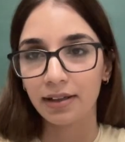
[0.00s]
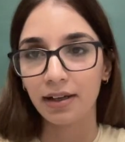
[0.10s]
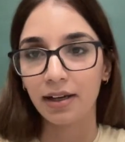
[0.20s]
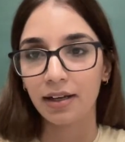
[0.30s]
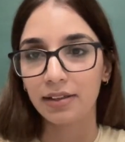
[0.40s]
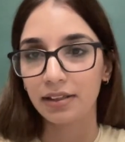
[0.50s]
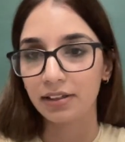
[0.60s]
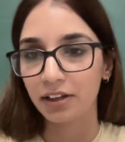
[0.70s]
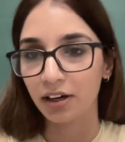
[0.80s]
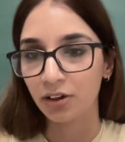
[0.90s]
I think
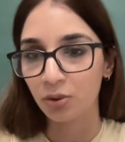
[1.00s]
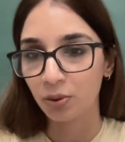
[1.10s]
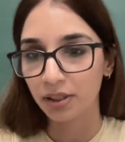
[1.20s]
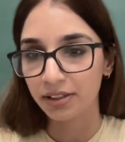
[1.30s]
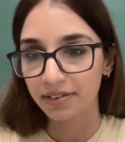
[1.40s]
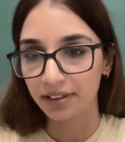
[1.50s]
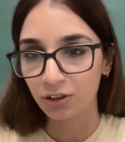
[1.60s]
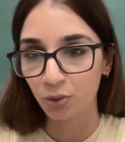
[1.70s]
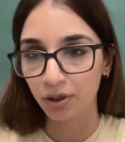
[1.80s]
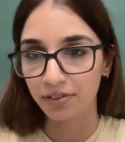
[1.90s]
there are no other such
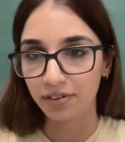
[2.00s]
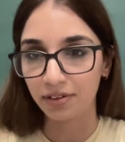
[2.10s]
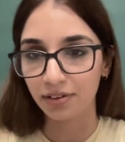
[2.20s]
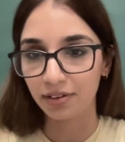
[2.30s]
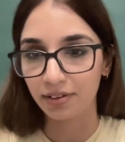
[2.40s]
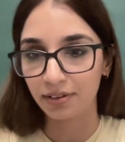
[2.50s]
questions.